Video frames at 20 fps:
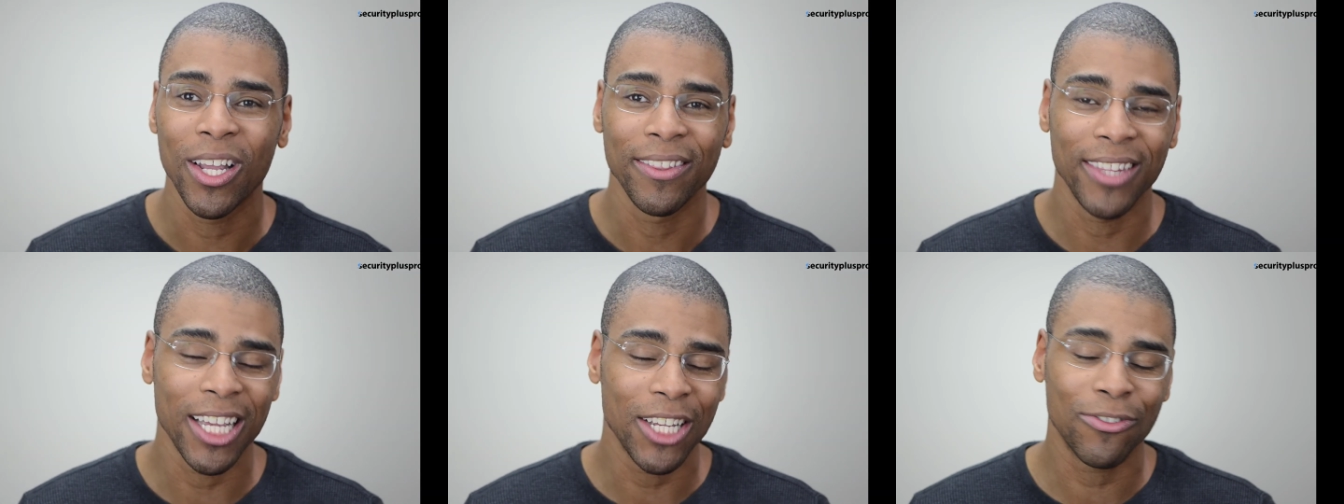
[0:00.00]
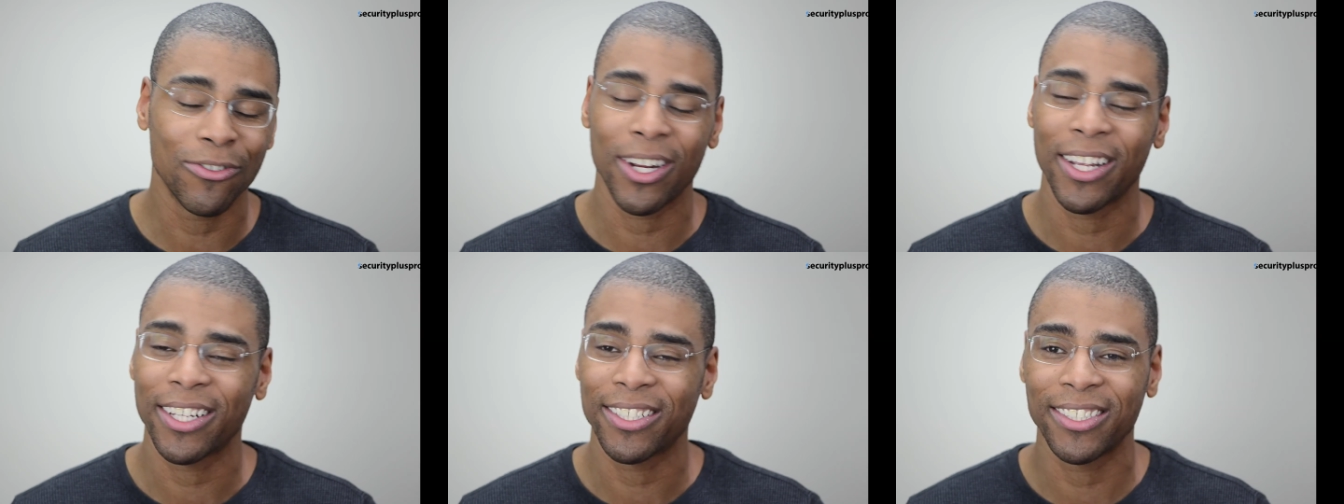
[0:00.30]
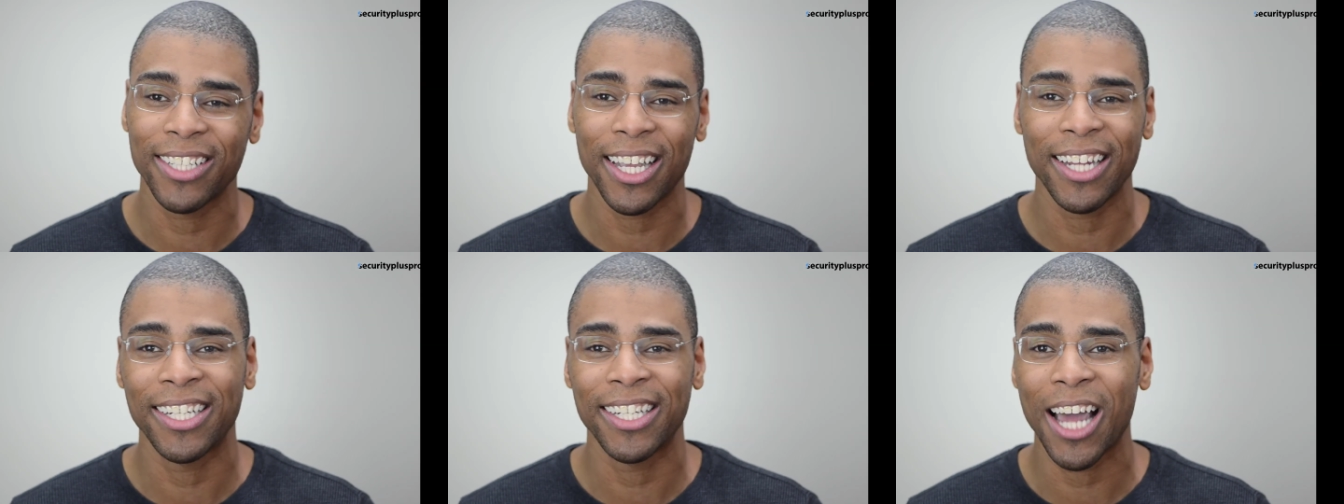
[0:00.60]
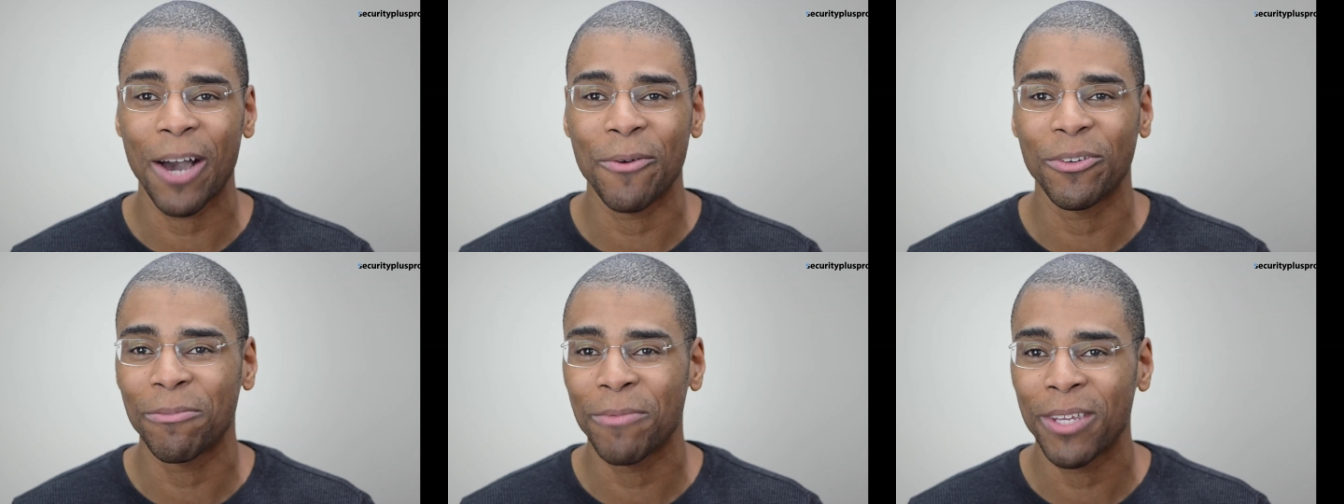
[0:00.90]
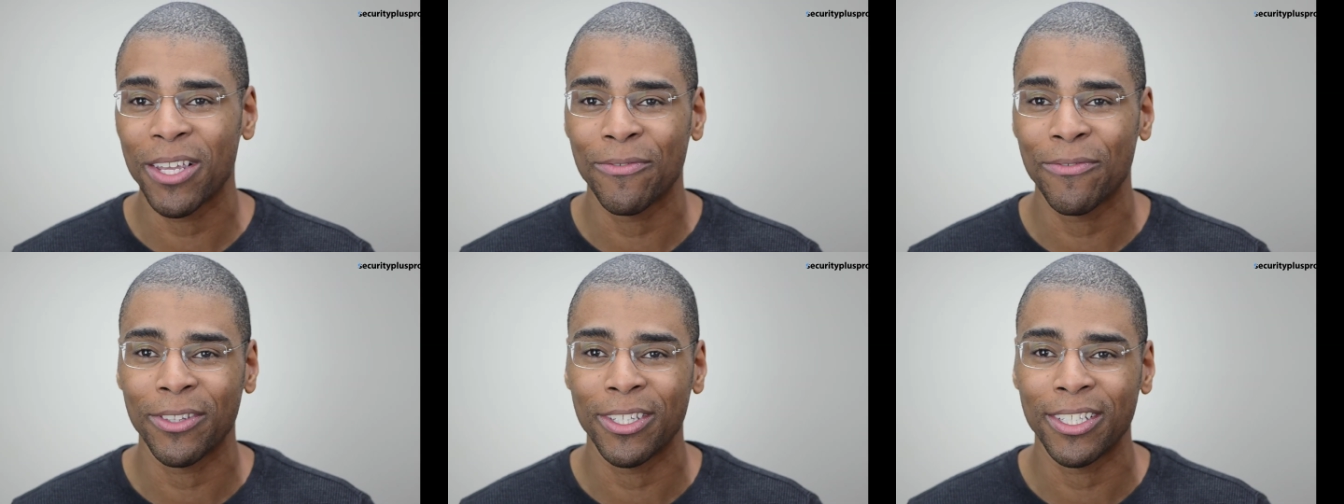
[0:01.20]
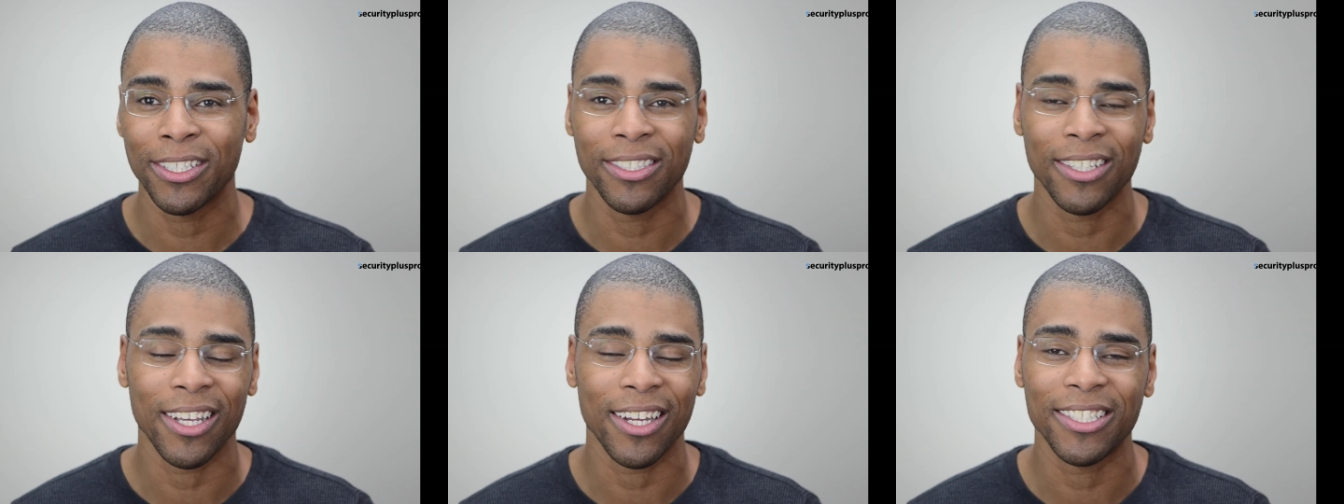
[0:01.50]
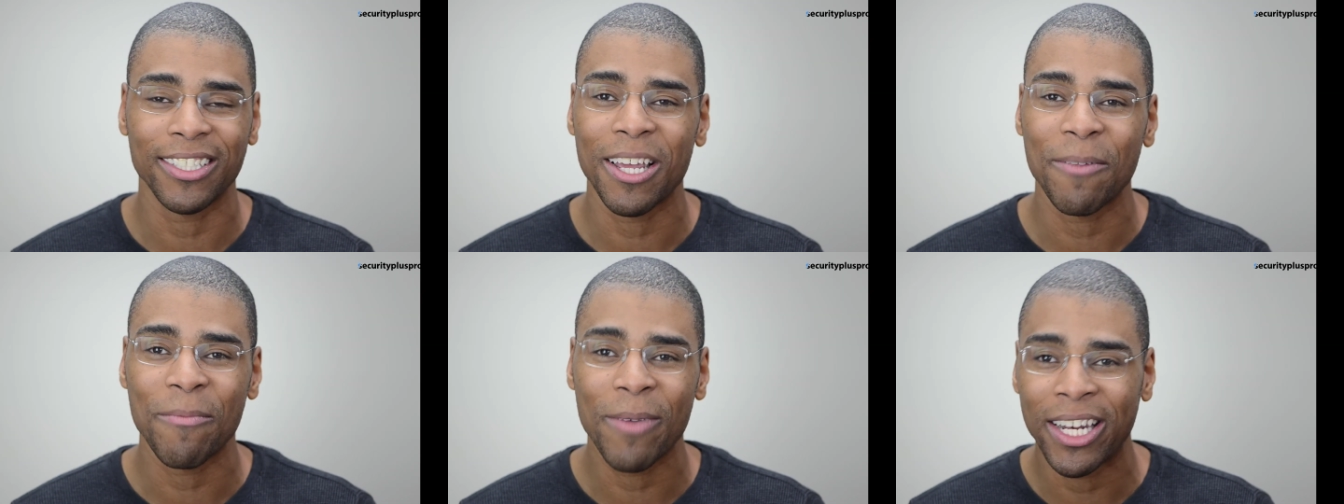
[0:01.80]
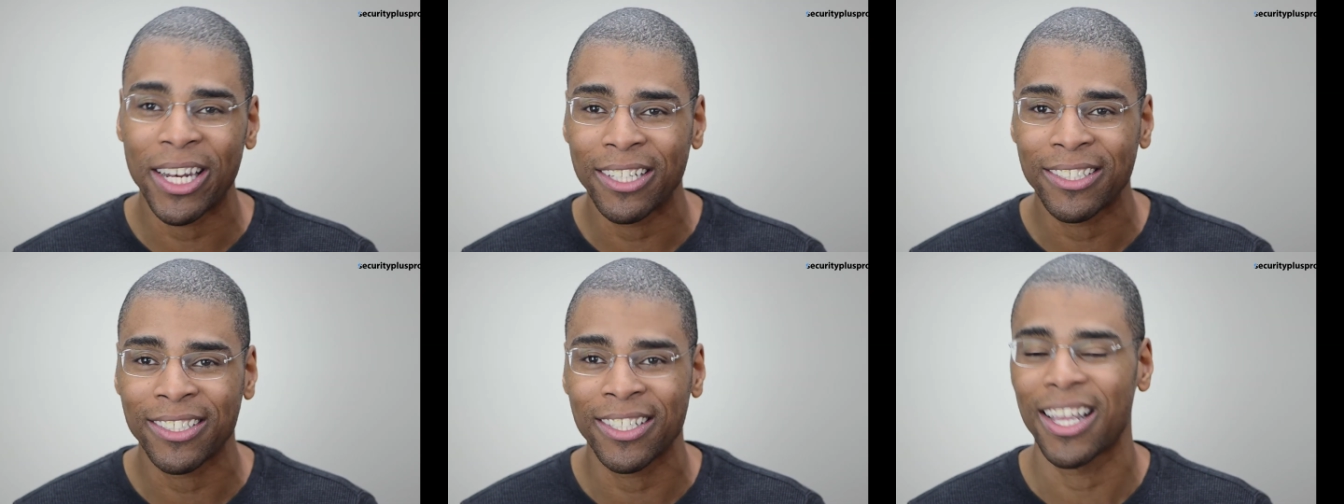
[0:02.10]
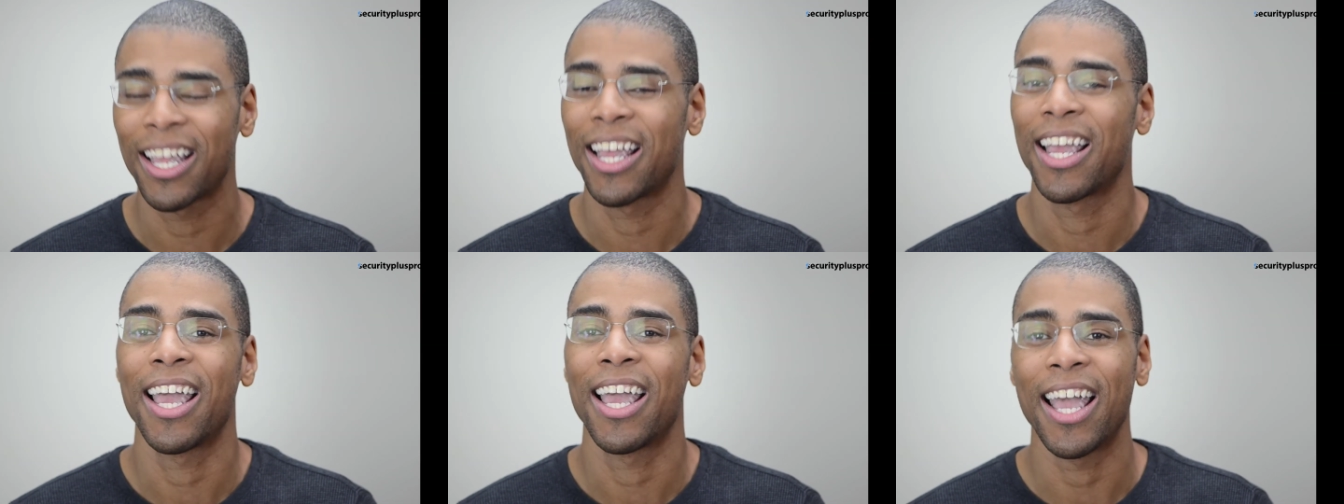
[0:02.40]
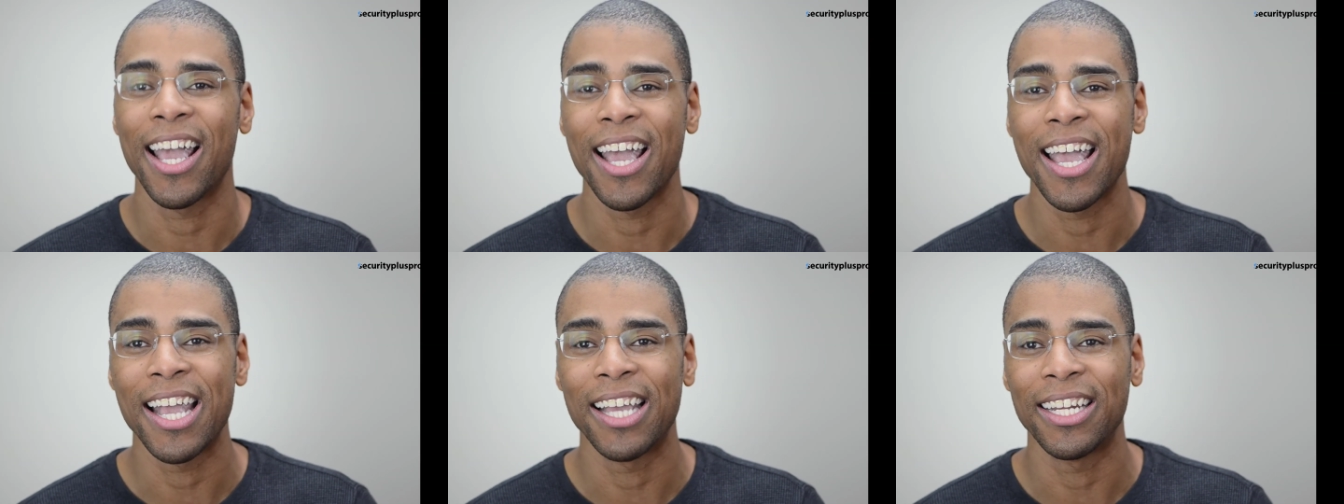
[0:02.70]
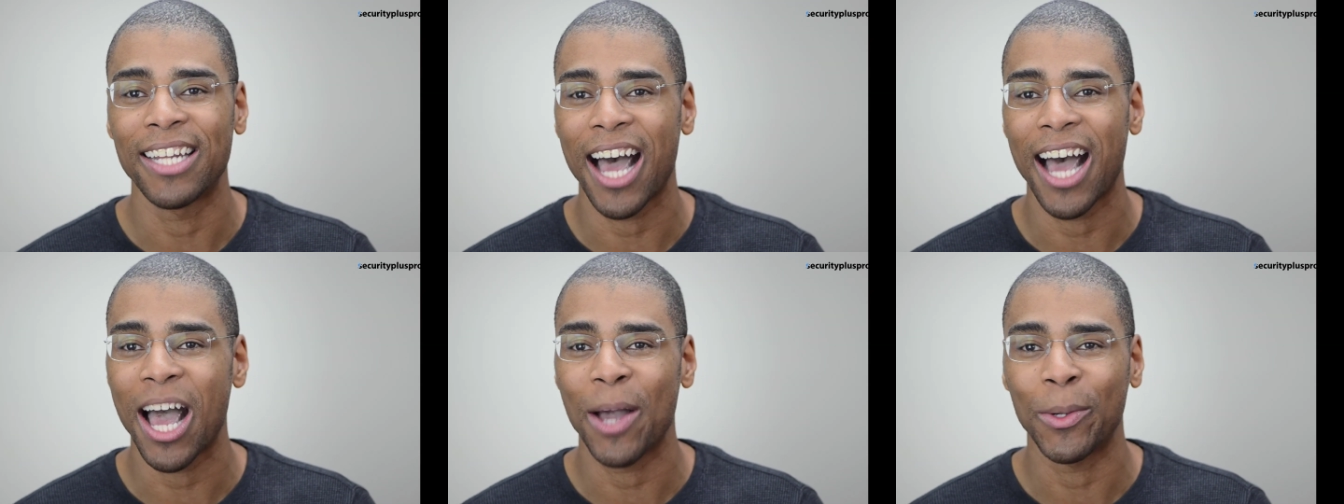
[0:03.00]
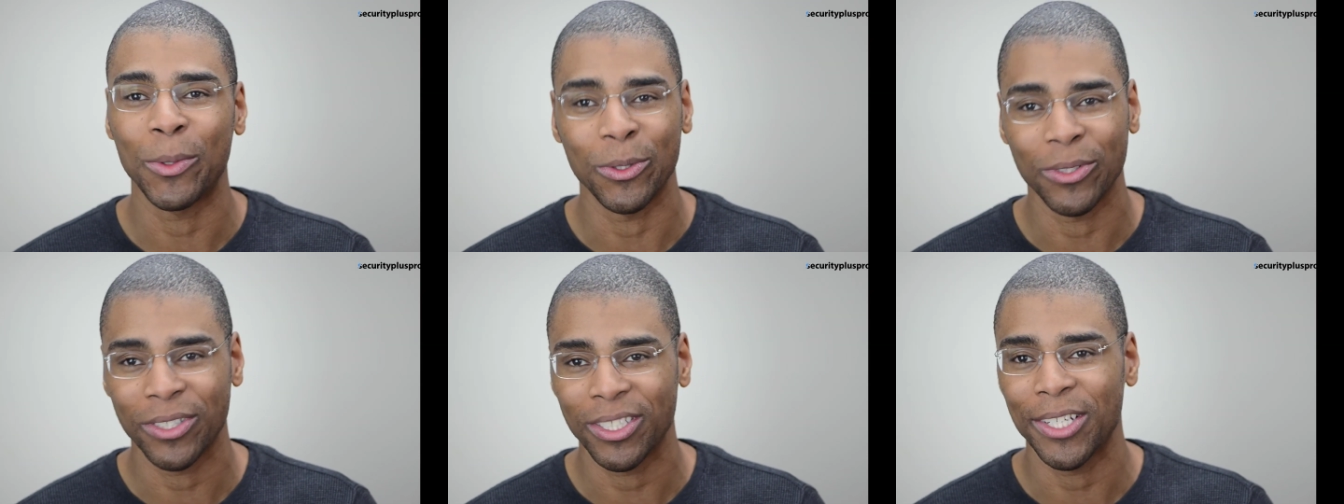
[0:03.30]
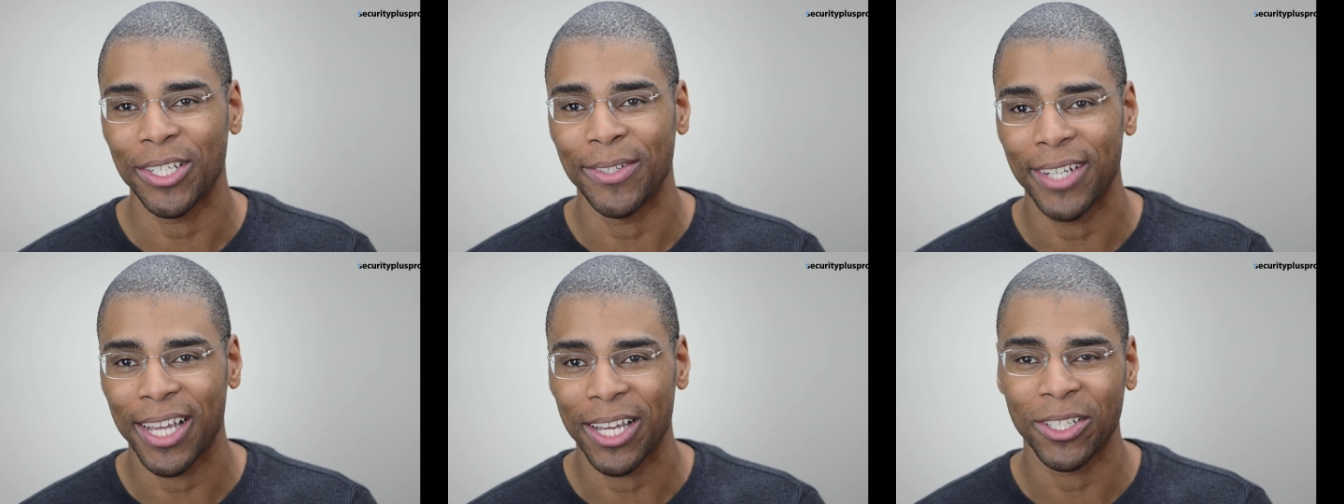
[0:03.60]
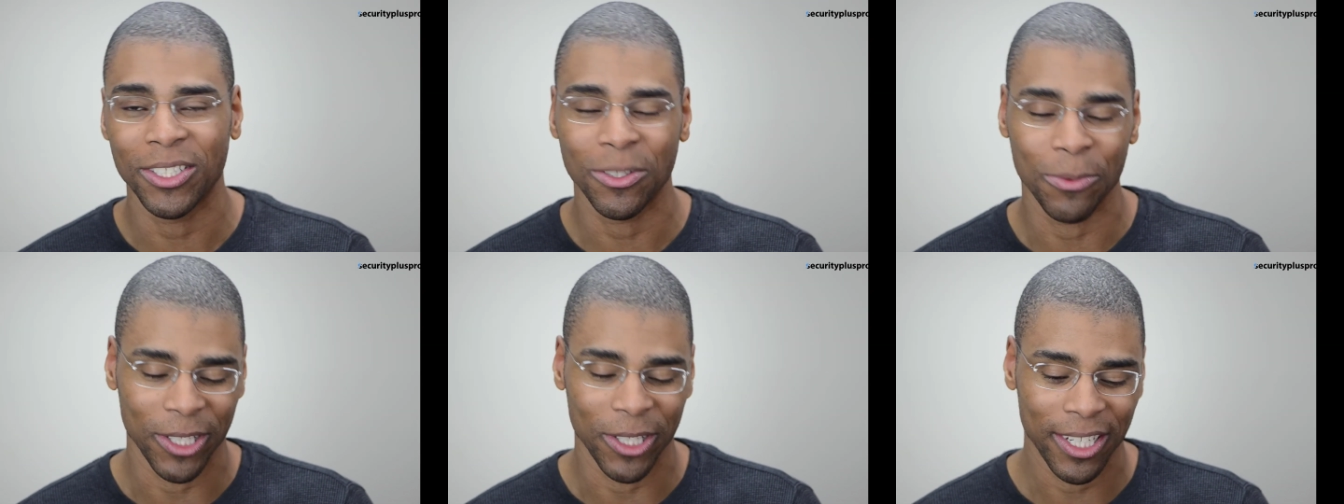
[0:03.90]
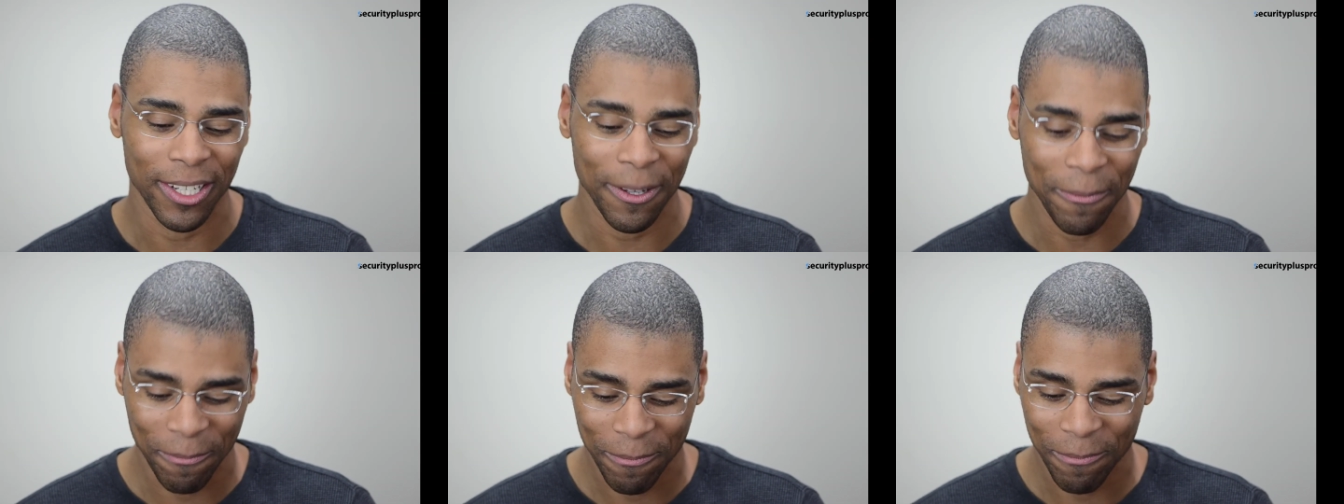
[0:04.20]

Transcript: Thanks for sticking it out with me for these 10 minutes, and I will see you next week.